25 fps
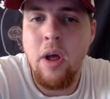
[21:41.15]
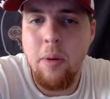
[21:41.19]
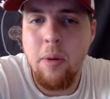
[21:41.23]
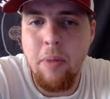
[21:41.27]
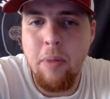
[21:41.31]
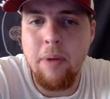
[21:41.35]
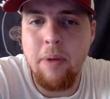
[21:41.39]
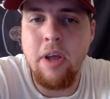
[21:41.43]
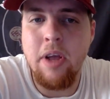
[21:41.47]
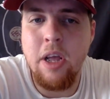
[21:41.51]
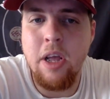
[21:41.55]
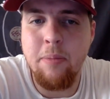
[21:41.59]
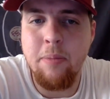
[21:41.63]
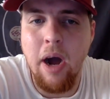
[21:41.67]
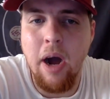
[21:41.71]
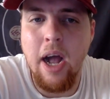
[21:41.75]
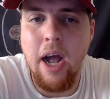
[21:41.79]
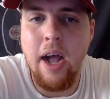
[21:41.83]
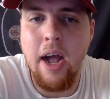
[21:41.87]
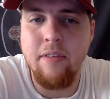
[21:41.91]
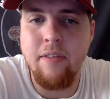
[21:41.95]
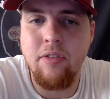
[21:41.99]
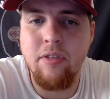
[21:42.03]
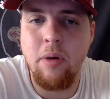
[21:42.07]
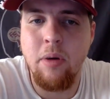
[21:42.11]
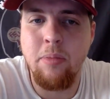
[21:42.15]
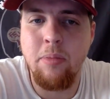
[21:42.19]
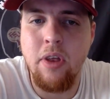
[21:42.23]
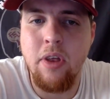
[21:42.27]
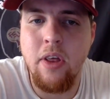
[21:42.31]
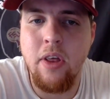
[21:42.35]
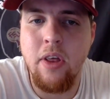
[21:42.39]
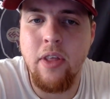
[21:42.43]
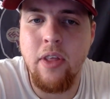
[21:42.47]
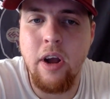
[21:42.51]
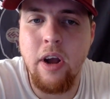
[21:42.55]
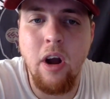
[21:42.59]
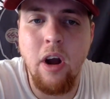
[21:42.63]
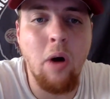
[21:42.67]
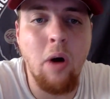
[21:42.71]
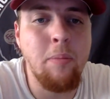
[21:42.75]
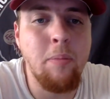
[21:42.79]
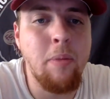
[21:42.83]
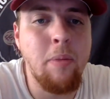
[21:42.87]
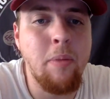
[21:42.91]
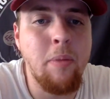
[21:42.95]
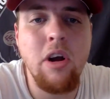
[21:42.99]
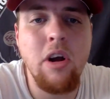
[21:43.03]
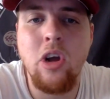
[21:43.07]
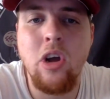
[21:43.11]
maybe he might have something in there.
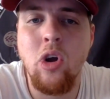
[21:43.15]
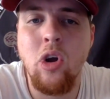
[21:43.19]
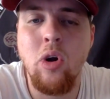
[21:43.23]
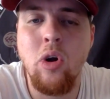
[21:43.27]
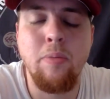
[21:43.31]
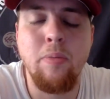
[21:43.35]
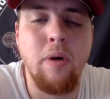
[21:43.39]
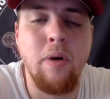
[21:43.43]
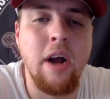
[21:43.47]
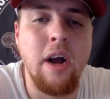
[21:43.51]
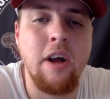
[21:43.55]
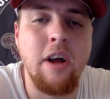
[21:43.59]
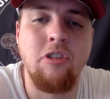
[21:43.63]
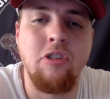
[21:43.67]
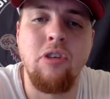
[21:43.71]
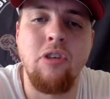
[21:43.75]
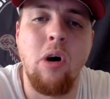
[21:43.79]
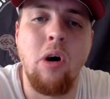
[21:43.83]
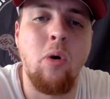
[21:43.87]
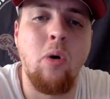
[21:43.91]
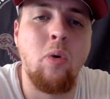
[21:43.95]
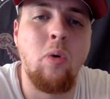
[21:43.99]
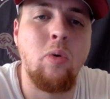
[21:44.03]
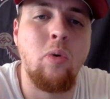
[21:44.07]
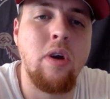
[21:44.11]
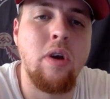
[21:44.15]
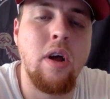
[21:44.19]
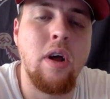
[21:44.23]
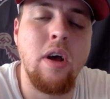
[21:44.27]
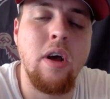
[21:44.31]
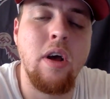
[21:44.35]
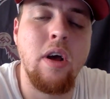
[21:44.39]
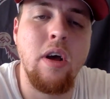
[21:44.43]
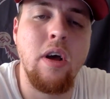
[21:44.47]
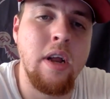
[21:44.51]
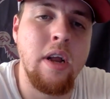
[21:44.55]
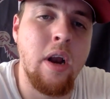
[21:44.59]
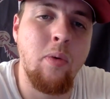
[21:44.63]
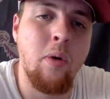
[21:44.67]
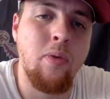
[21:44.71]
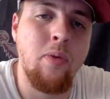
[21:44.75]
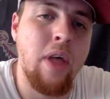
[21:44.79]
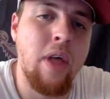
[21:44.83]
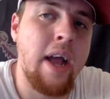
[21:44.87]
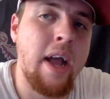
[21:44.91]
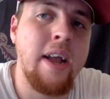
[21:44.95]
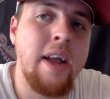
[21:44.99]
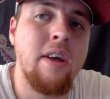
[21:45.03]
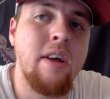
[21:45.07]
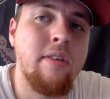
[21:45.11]
Amarion Cooper has shown, you know,
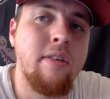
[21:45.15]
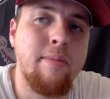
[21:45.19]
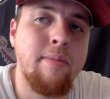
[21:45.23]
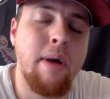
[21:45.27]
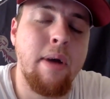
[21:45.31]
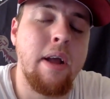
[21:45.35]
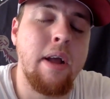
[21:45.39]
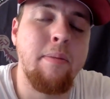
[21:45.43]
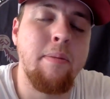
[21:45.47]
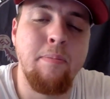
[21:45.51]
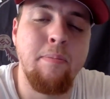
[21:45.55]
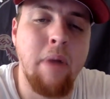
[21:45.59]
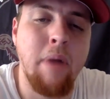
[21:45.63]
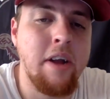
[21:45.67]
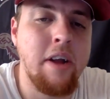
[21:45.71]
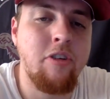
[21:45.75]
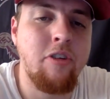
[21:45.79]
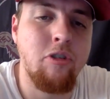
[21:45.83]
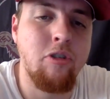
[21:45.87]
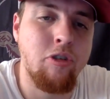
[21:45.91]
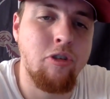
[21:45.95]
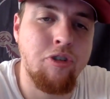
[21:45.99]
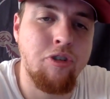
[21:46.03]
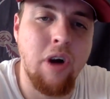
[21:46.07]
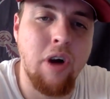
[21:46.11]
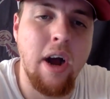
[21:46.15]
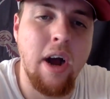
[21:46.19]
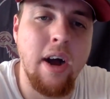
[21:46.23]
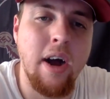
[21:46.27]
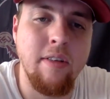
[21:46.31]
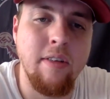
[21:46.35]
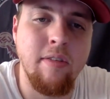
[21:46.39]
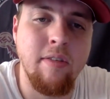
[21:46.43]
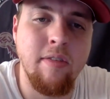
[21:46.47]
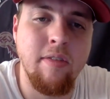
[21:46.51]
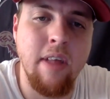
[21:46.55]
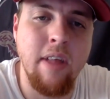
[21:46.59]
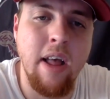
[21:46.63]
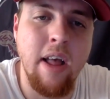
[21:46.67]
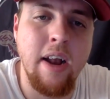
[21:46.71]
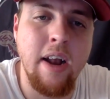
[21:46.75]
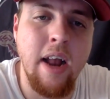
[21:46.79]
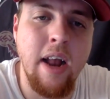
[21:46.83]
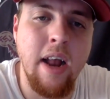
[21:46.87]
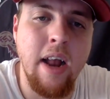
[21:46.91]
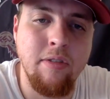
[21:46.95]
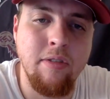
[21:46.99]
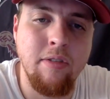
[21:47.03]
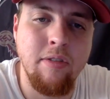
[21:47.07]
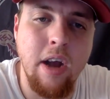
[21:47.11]
that he has made major strides as that
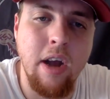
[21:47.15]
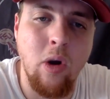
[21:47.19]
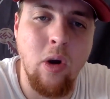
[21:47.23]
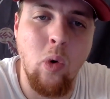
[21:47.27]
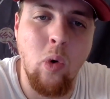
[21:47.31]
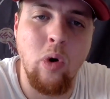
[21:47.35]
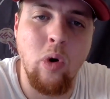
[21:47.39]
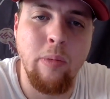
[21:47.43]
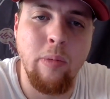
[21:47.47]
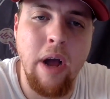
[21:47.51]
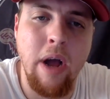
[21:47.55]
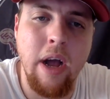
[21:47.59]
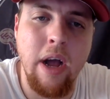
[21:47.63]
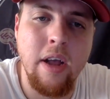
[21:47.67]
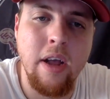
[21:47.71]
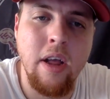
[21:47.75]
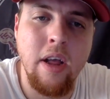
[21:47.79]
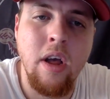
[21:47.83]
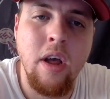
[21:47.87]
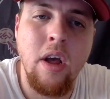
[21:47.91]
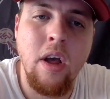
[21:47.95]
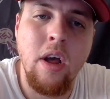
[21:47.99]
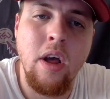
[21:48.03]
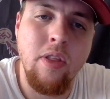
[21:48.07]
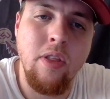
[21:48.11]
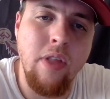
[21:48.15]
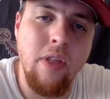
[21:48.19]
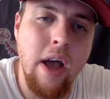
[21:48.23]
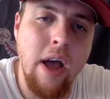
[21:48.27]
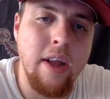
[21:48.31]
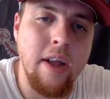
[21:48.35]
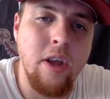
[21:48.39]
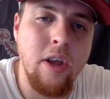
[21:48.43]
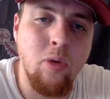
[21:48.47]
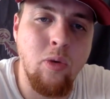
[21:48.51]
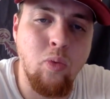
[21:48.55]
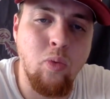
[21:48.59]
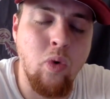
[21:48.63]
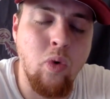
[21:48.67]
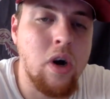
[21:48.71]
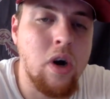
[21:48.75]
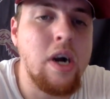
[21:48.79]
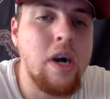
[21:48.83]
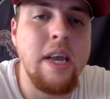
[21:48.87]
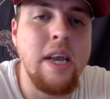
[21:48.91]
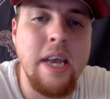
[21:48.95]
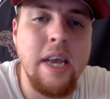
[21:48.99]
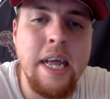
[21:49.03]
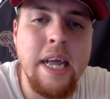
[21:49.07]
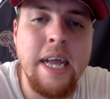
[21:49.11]
outside cornerback that you
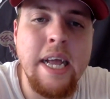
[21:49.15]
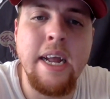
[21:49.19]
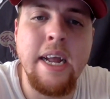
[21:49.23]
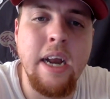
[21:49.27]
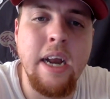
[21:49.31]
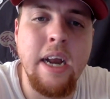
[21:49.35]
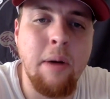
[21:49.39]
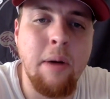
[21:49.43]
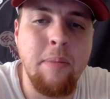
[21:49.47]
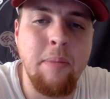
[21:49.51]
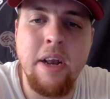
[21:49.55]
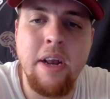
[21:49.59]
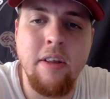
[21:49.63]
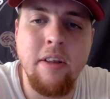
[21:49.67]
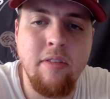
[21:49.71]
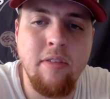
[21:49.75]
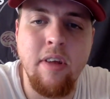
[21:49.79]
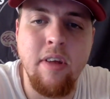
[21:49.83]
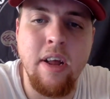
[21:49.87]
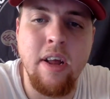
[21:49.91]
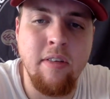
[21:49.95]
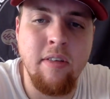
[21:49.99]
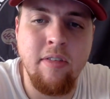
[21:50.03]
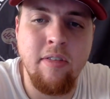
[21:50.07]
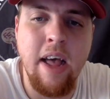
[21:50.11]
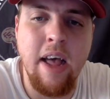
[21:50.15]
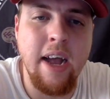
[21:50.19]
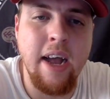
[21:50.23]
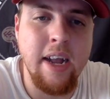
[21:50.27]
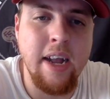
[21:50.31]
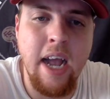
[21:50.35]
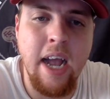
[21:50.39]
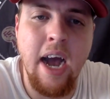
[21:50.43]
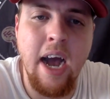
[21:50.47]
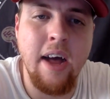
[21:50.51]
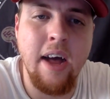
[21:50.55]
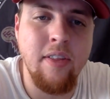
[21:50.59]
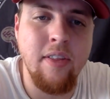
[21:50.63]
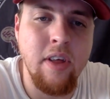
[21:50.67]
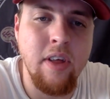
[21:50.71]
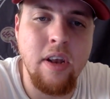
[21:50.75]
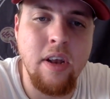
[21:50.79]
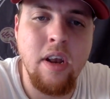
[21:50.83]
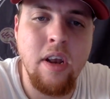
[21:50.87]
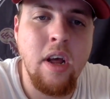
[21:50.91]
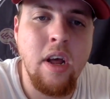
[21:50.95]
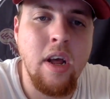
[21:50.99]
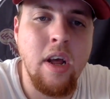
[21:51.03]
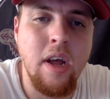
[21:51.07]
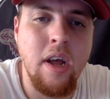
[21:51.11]
really need. I mean, it's that guy that
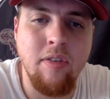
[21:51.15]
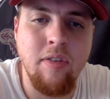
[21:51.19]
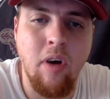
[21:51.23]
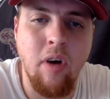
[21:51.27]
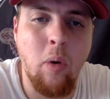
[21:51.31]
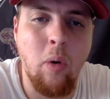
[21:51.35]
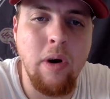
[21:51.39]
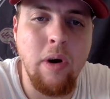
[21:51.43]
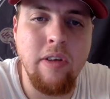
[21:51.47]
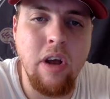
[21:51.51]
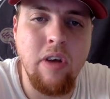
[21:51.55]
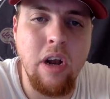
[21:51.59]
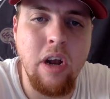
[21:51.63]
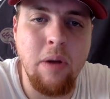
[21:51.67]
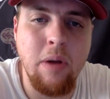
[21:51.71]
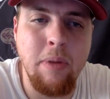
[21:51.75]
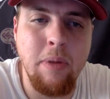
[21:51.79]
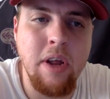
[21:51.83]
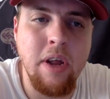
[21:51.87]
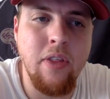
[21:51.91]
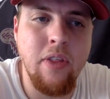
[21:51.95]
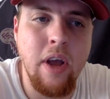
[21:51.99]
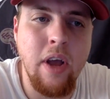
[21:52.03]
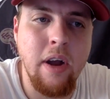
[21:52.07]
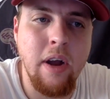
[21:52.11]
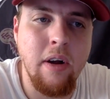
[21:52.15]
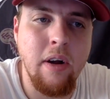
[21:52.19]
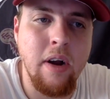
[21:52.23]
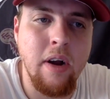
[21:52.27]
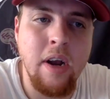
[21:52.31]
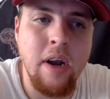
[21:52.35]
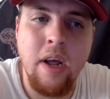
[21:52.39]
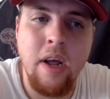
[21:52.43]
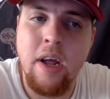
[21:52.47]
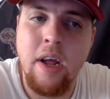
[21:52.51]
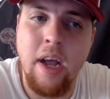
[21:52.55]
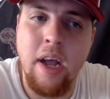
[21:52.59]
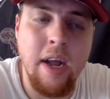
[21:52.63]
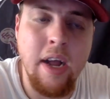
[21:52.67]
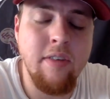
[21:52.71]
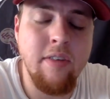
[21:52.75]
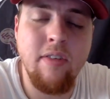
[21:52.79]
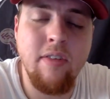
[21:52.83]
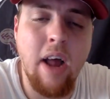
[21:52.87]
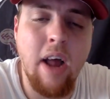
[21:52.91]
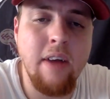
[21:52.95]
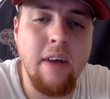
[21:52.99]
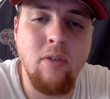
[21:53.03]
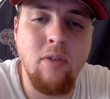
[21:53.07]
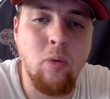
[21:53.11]
is always going to be there, and he's
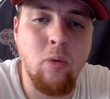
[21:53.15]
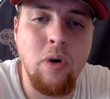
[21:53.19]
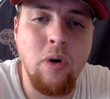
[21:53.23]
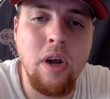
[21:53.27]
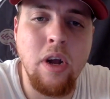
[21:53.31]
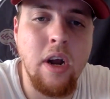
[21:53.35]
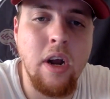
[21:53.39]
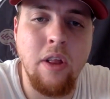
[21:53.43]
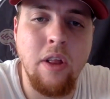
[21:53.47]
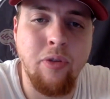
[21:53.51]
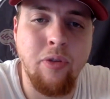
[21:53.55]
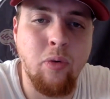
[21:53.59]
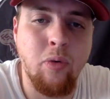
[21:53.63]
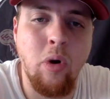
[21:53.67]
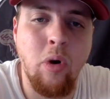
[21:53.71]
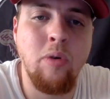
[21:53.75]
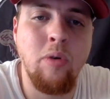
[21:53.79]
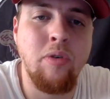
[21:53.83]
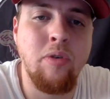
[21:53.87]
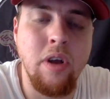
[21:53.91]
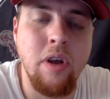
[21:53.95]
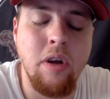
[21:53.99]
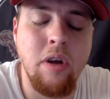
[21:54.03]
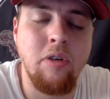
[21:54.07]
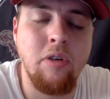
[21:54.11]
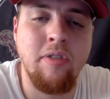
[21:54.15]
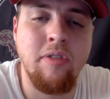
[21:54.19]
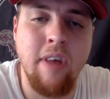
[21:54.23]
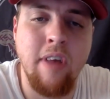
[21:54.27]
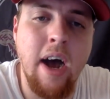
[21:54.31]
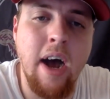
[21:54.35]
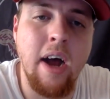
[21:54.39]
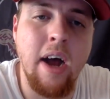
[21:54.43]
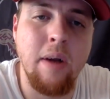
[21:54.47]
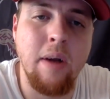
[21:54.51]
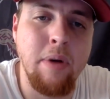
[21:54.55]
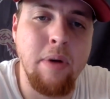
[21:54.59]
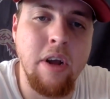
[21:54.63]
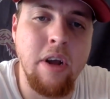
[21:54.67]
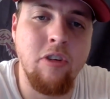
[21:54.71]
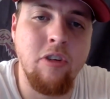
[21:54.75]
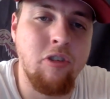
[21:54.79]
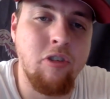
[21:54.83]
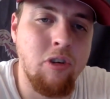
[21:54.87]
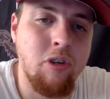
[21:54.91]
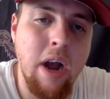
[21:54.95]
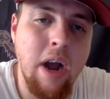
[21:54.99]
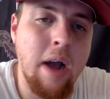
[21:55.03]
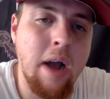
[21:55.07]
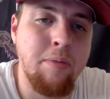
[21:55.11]
not even really going to throw to your side
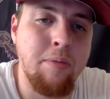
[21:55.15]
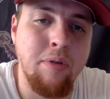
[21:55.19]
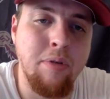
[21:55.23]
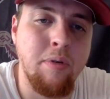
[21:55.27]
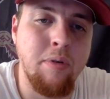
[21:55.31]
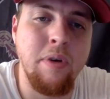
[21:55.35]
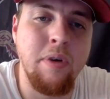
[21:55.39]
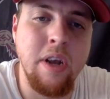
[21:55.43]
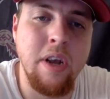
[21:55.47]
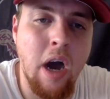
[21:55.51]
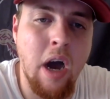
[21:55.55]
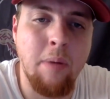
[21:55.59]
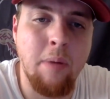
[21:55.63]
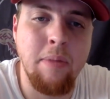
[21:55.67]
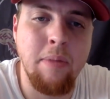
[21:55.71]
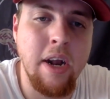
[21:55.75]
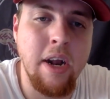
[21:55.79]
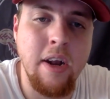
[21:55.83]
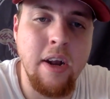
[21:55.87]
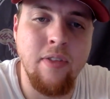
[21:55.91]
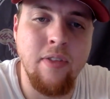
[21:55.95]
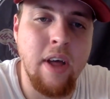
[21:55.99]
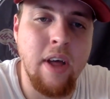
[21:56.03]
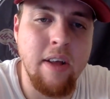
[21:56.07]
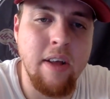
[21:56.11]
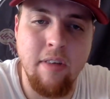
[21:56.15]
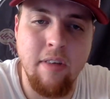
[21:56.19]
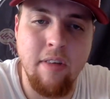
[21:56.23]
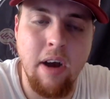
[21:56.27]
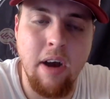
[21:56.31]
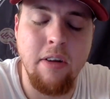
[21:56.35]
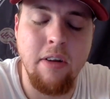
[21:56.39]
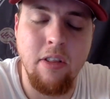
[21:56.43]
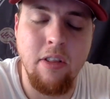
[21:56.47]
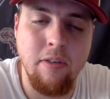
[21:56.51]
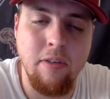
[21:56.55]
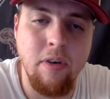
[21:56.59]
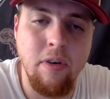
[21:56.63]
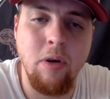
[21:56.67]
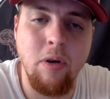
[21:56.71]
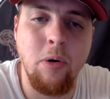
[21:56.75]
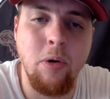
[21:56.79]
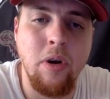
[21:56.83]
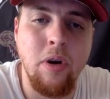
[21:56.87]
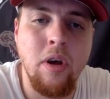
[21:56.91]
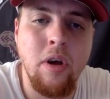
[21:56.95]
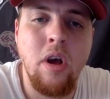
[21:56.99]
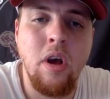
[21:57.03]
because you're absolutely dominating that side of the field.